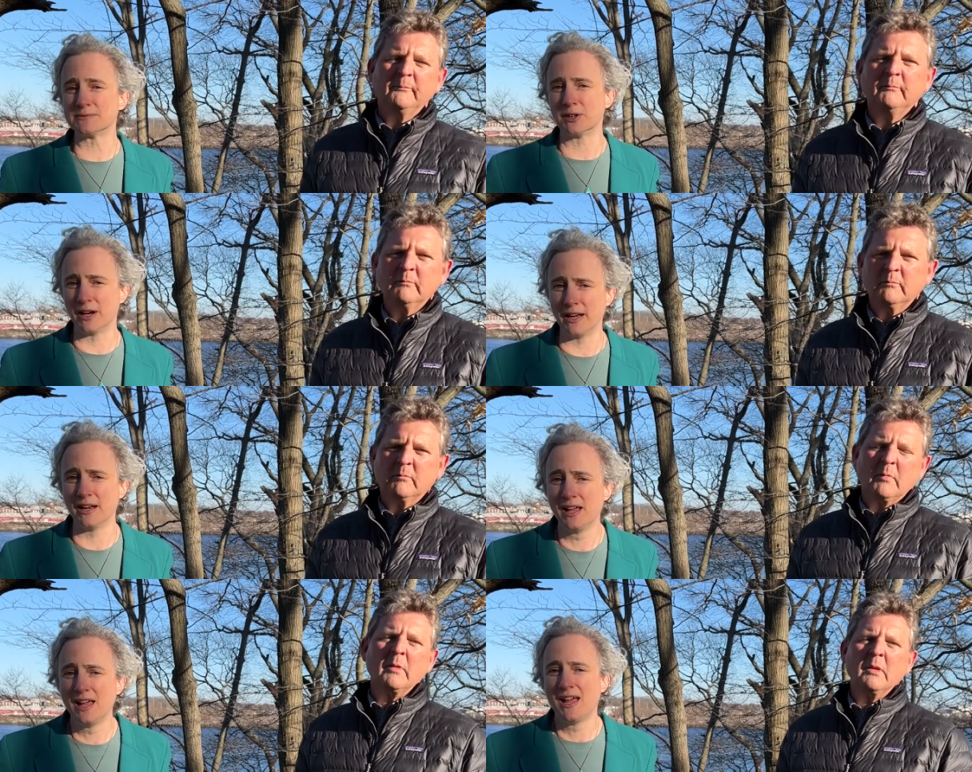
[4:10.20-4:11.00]
Speaker 1: we're in.
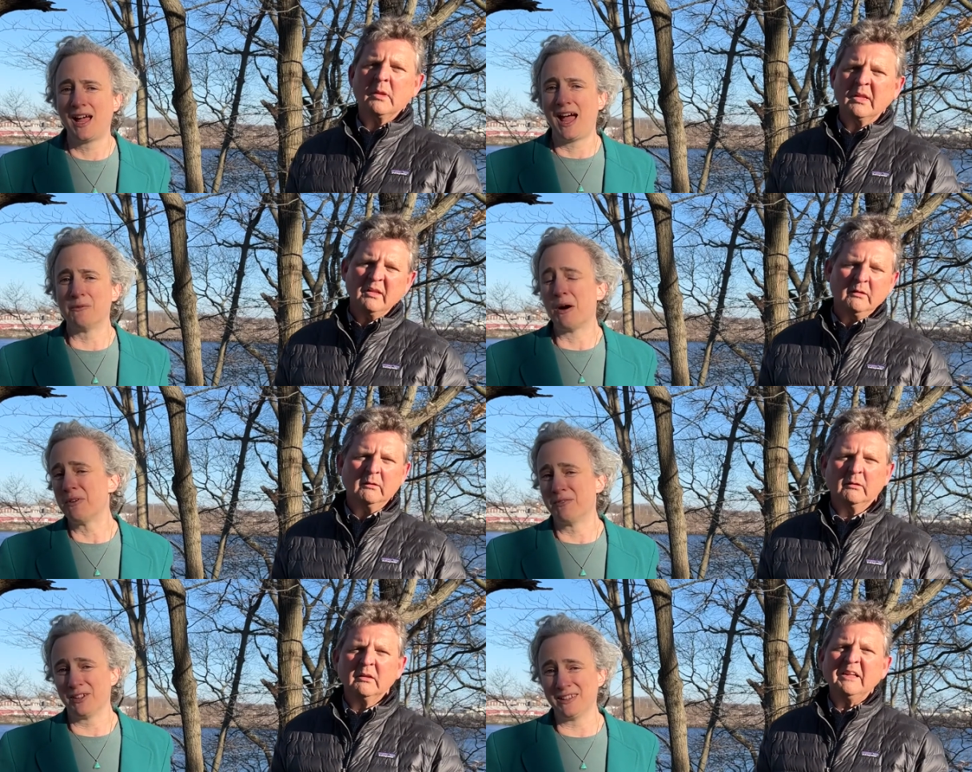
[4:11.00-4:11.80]
And what we
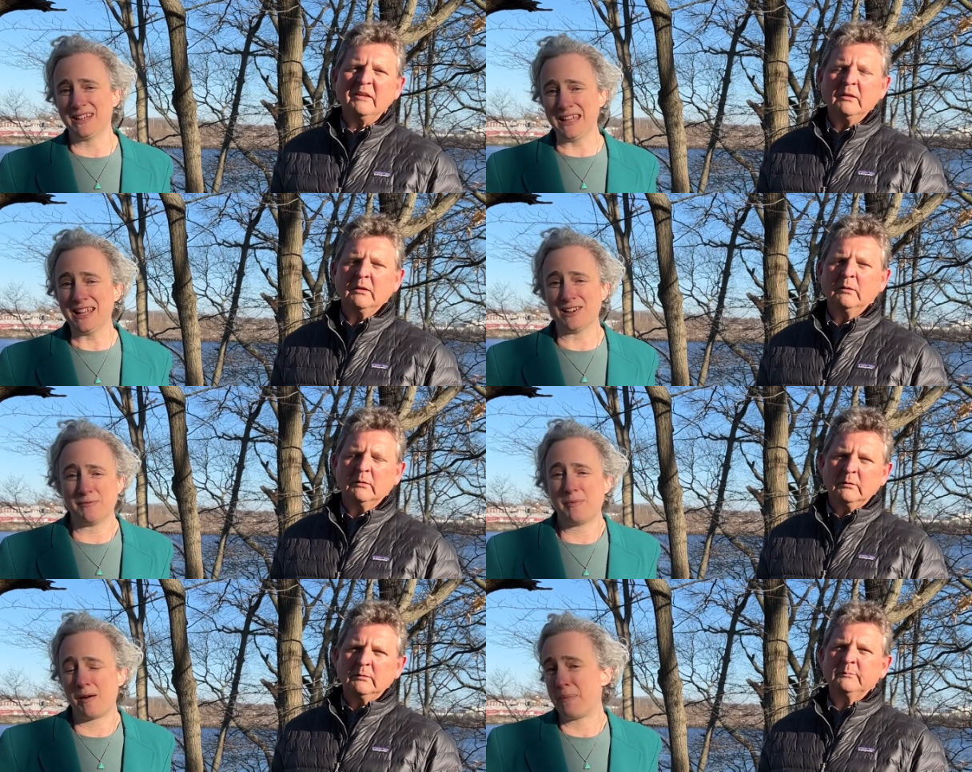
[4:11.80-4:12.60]
really need are,
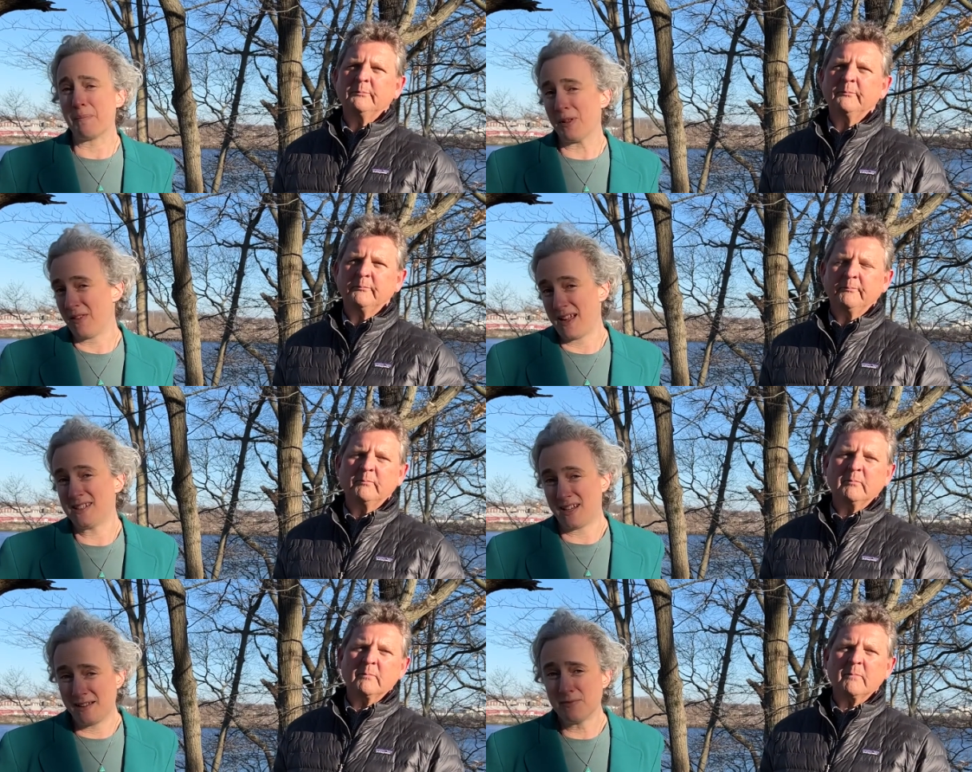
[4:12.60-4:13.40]
are people like
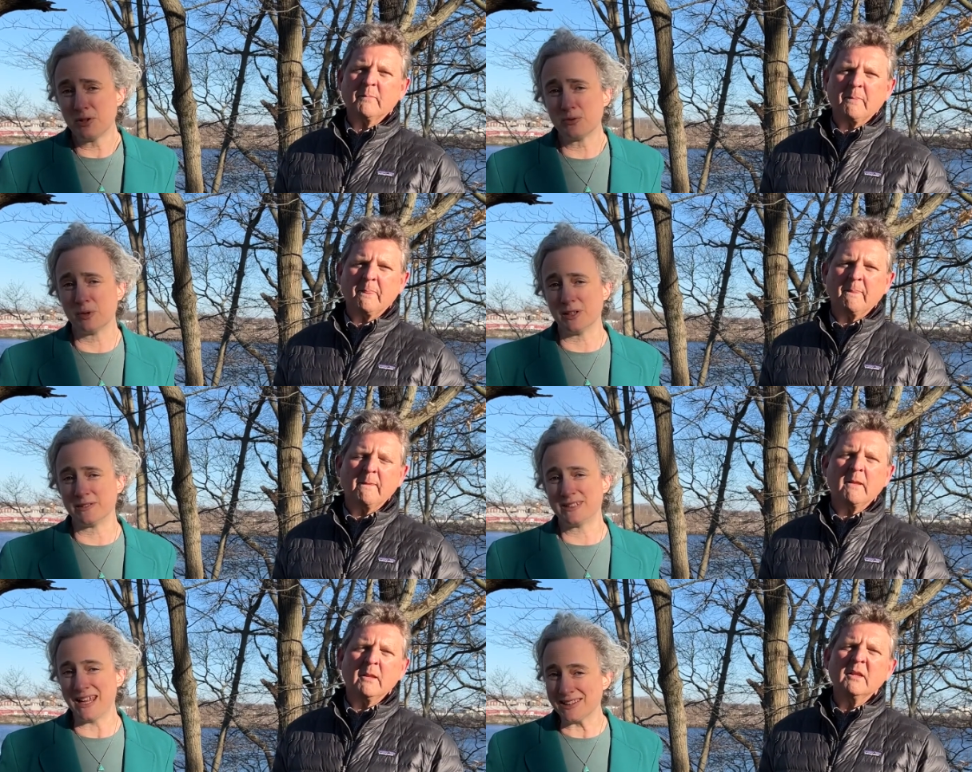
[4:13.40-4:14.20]
Dom who will
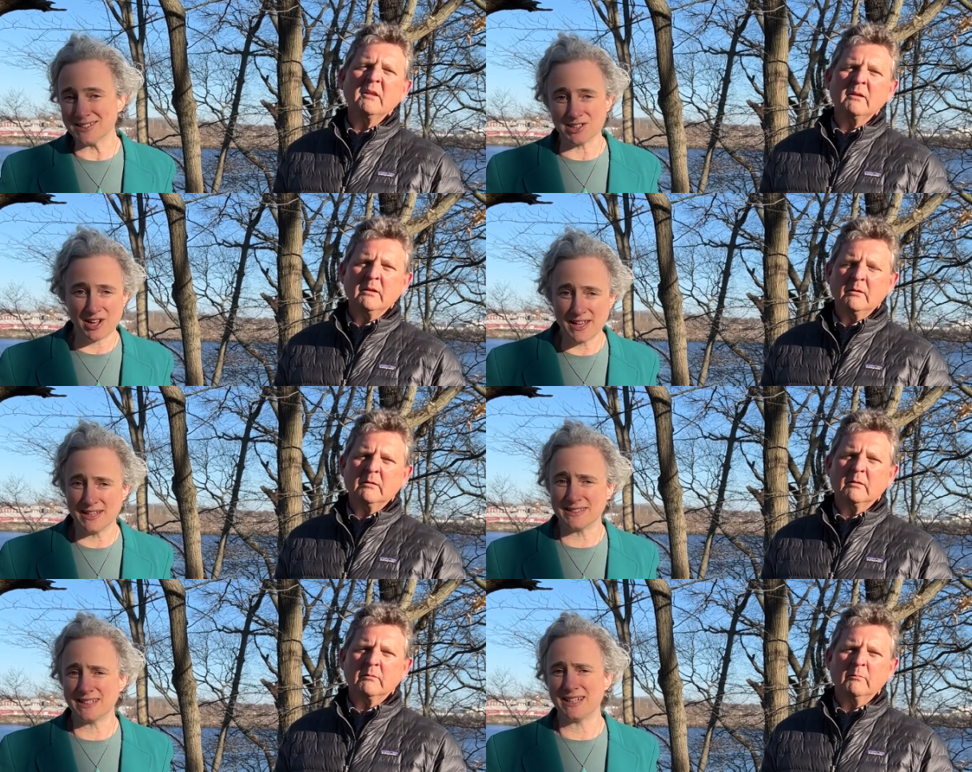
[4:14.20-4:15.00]
take this on
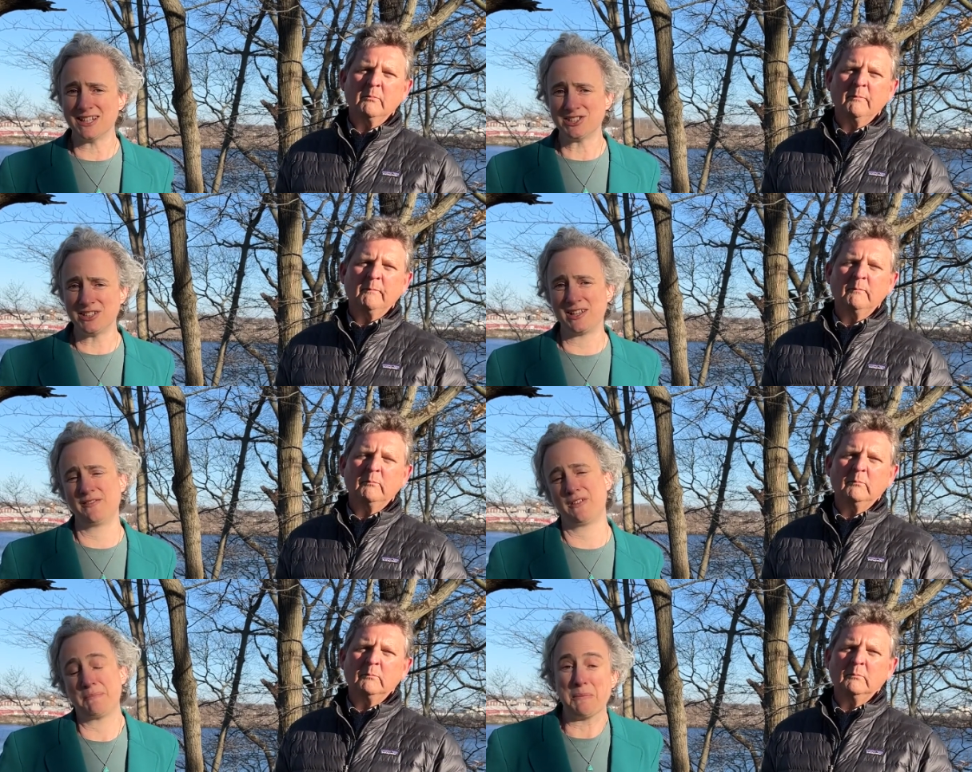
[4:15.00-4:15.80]
as an initiative
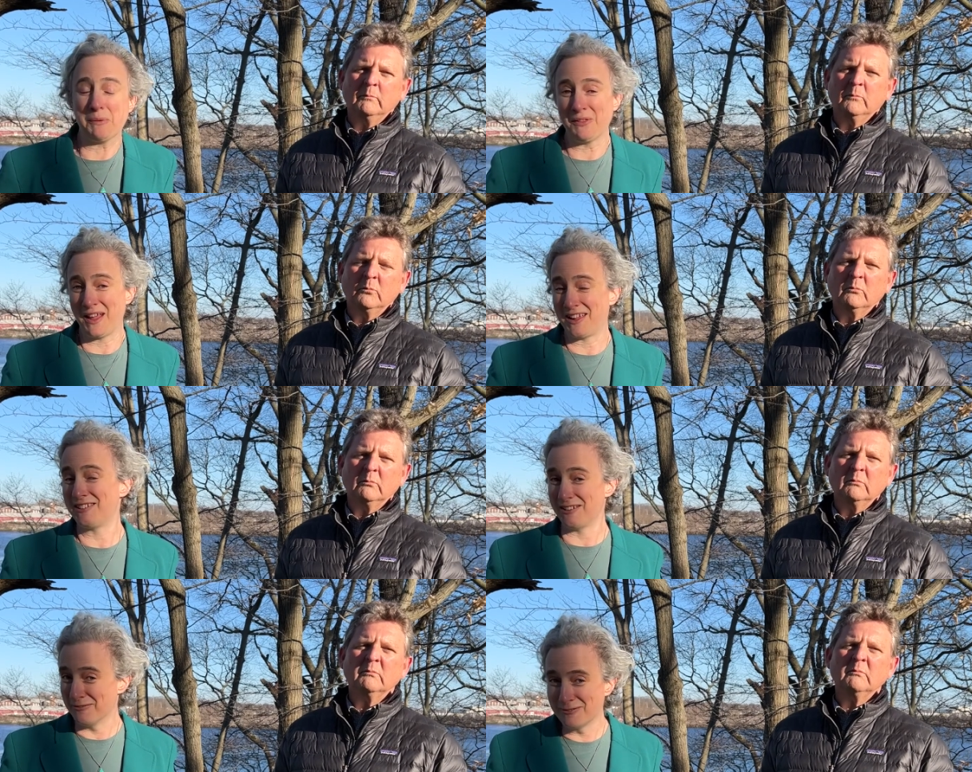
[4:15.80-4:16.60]
and people like
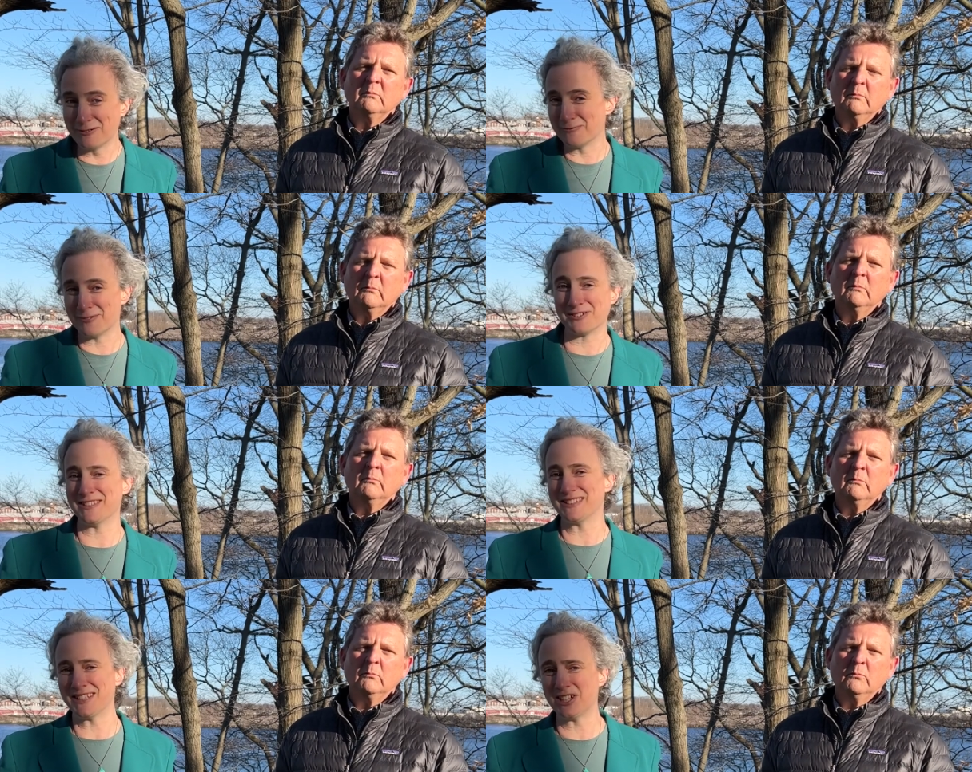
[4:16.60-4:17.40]
you who will
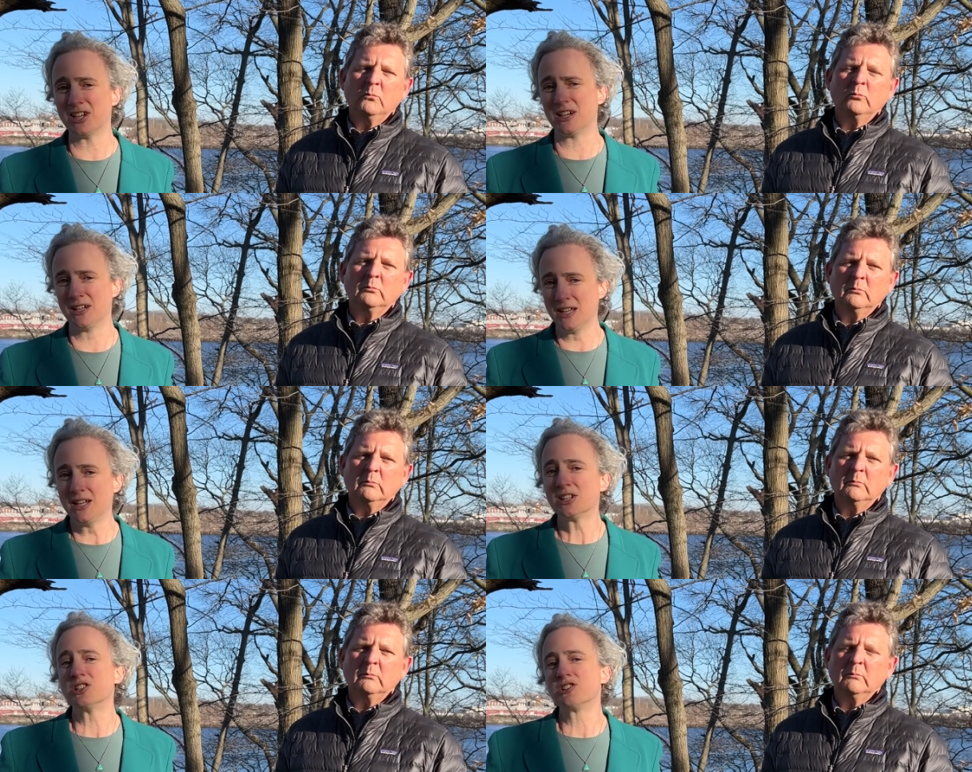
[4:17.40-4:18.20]
consider
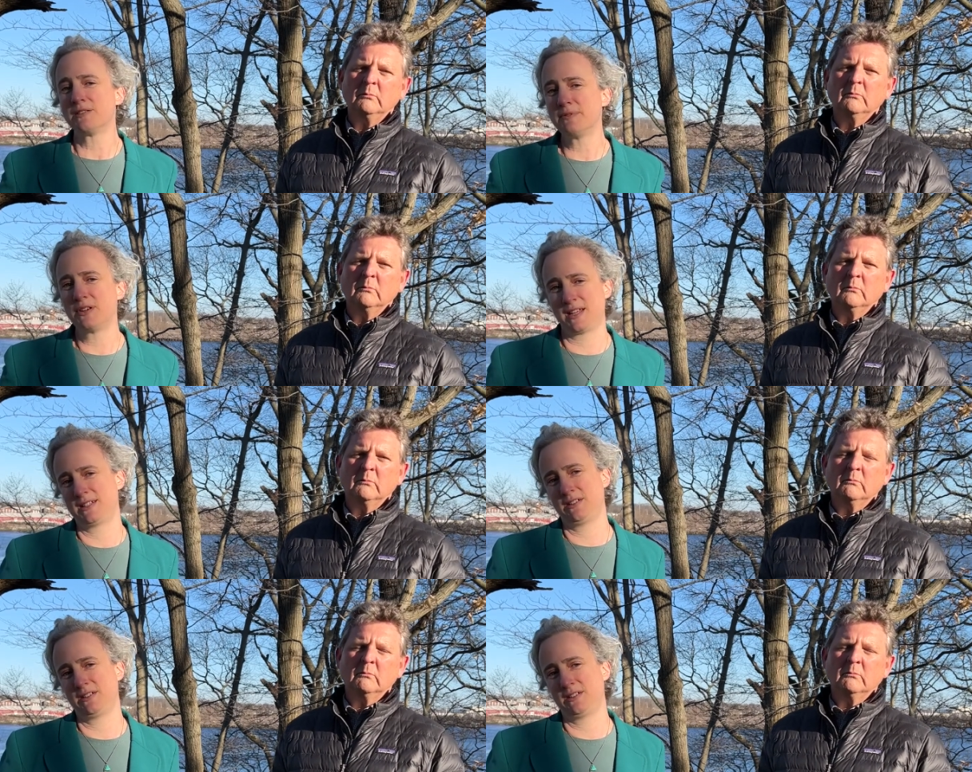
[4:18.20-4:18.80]
contributing to